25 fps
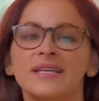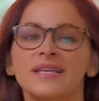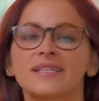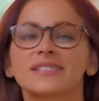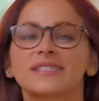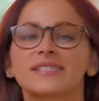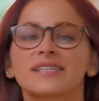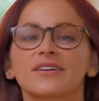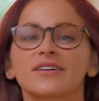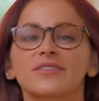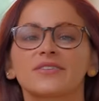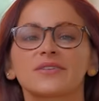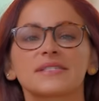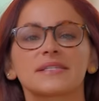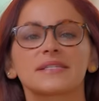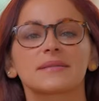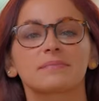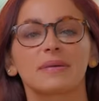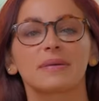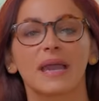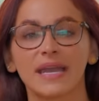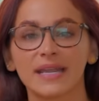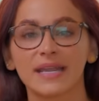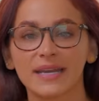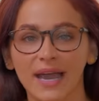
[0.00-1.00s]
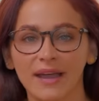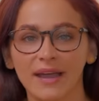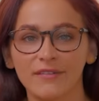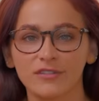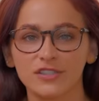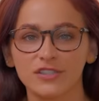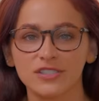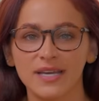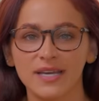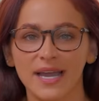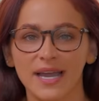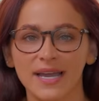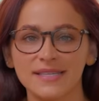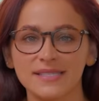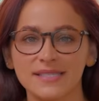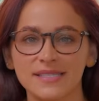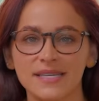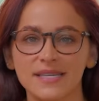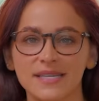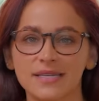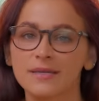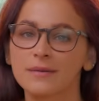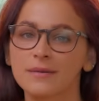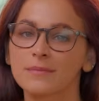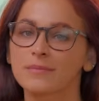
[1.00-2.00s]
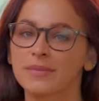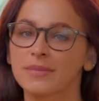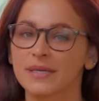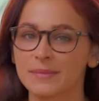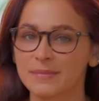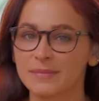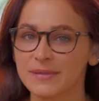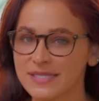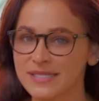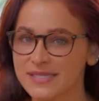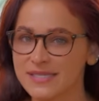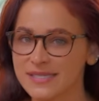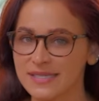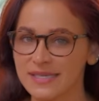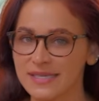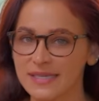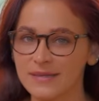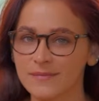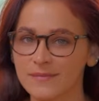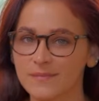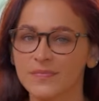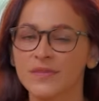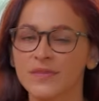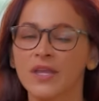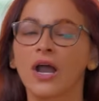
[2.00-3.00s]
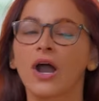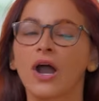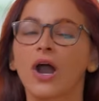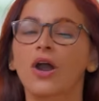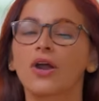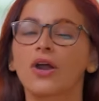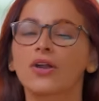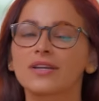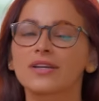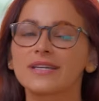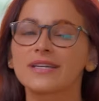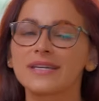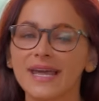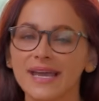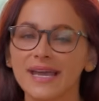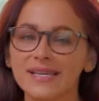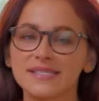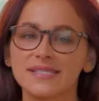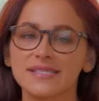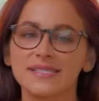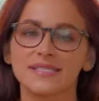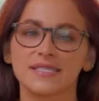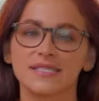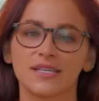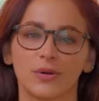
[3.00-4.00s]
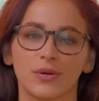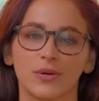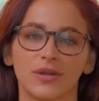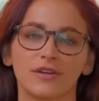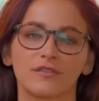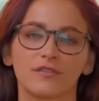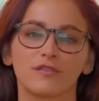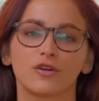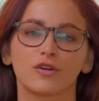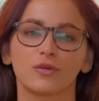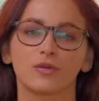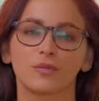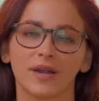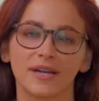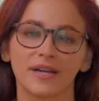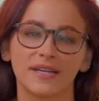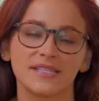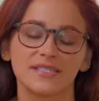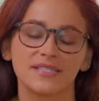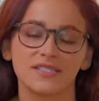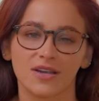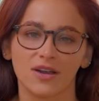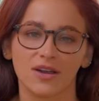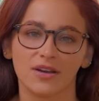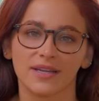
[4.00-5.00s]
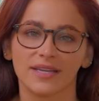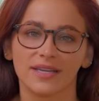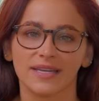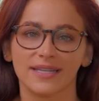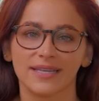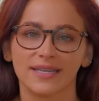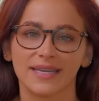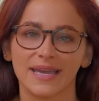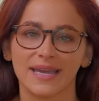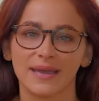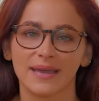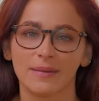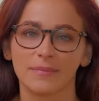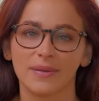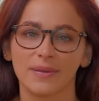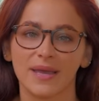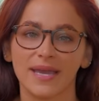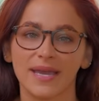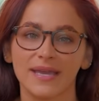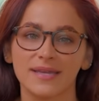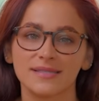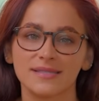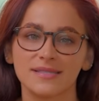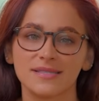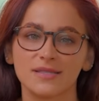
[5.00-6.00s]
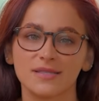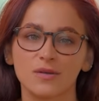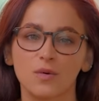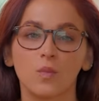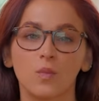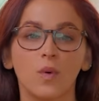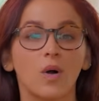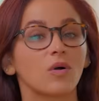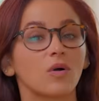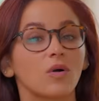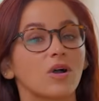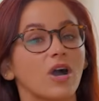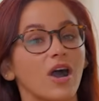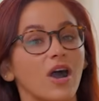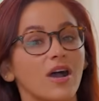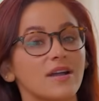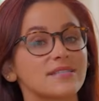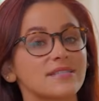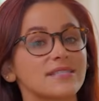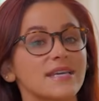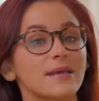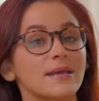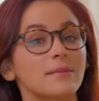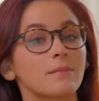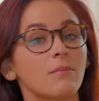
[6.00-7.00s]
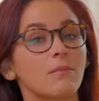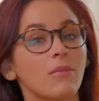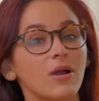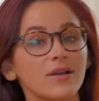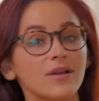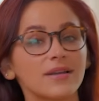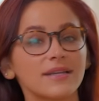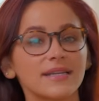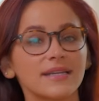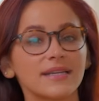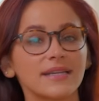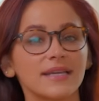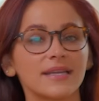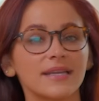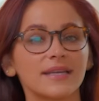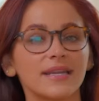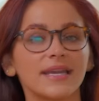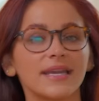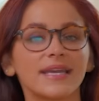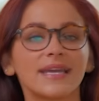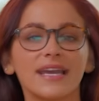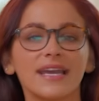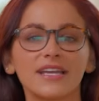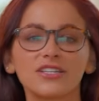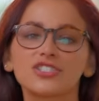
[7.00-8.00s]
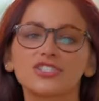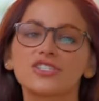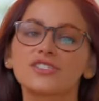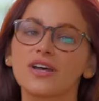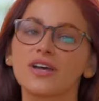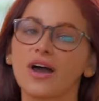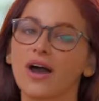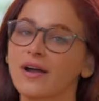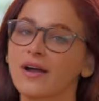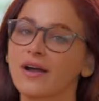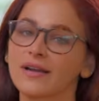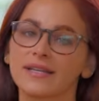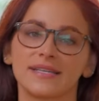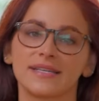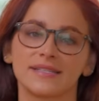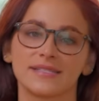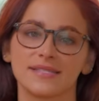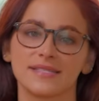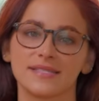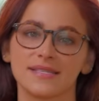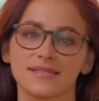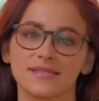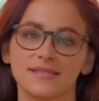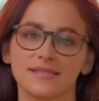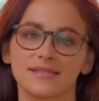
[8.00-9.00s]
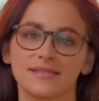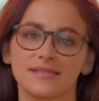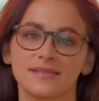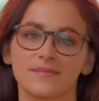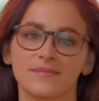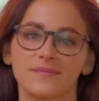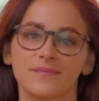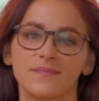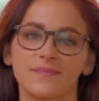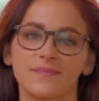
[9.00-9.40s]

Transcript: Skills in paid advertising, PPC, are necessary for running targeted campaigns, while content marketing engages audiences.